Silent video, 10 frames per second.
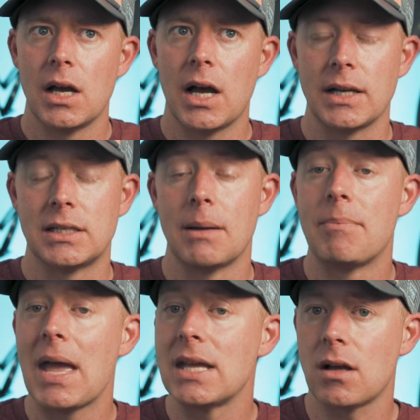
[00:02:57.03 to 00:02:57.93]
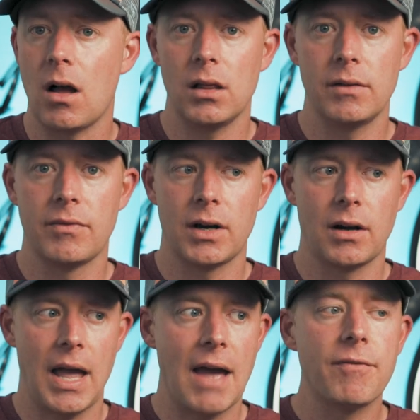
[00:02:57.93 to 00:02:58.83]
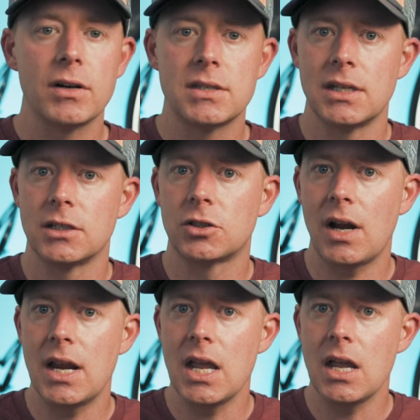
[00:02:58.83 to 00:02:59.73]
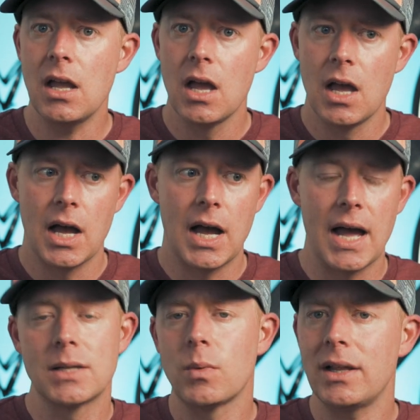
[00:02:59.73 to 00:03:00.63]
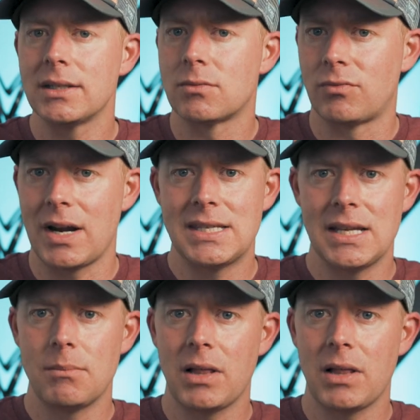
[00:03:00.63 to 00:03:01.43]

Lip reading: to base all of their efforts and training, as well as racing